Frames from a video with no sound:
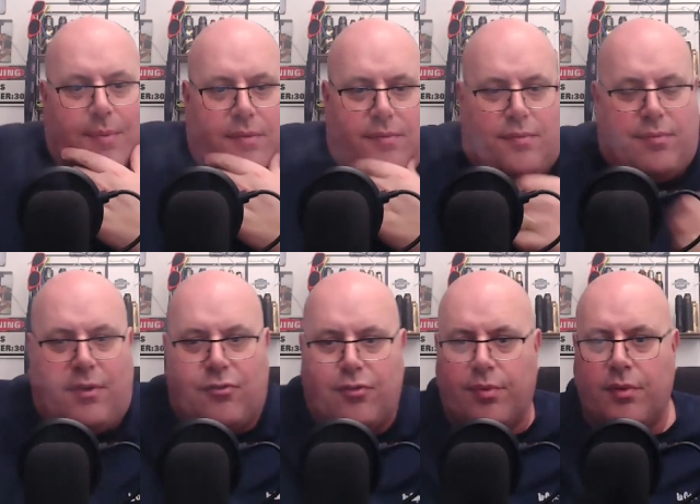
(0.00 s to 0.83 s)
and
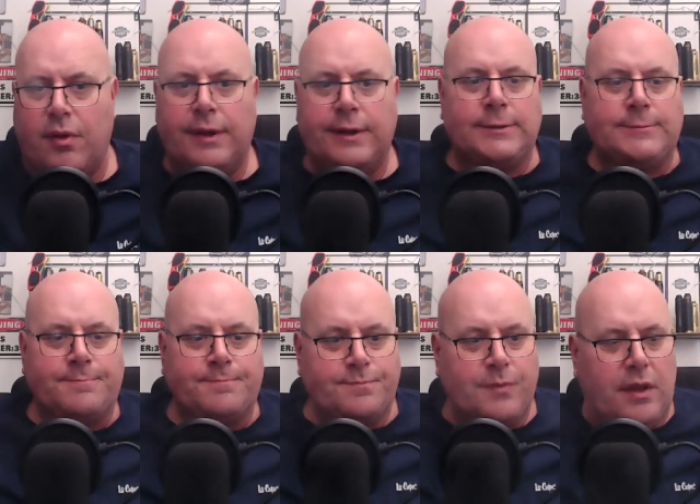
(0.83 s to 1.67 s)
miserable.
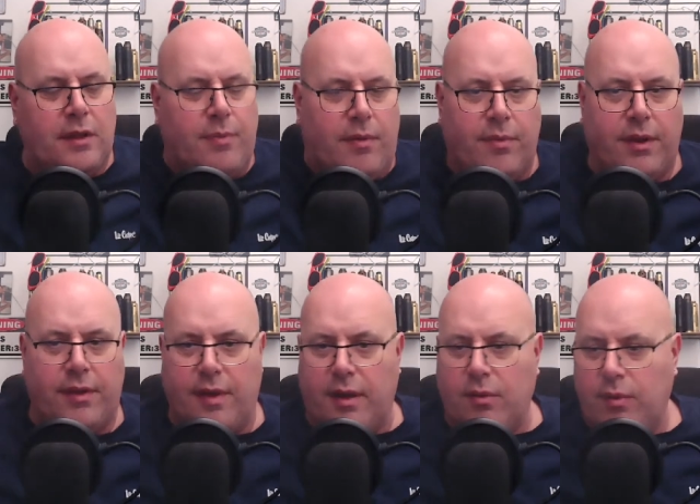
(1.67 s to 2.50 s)
I spent my
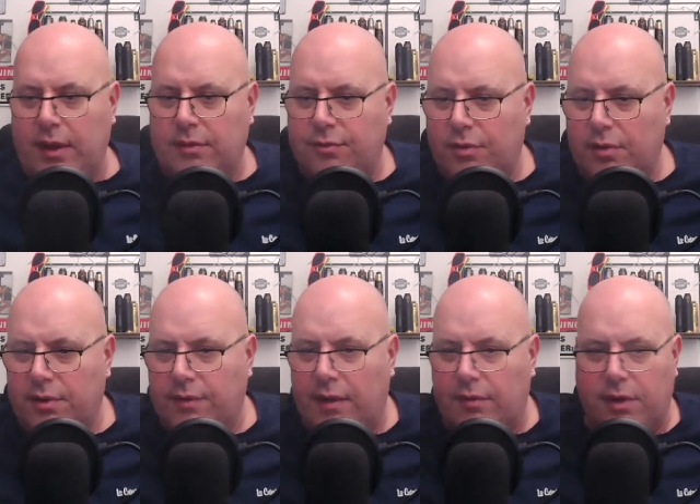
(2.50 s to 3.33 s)
entire week
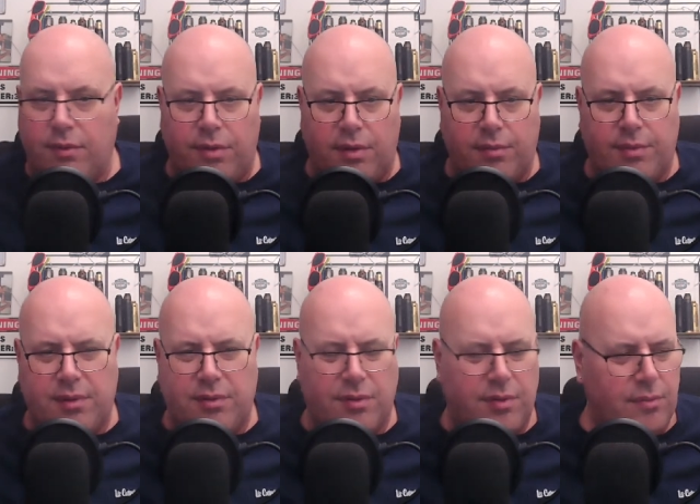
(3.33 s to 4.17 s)
trawling around YouTube, and I
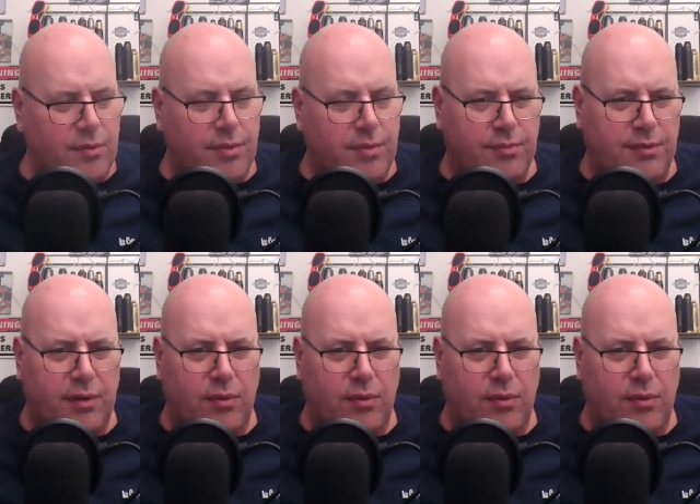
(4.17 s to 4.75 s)
just thought, well,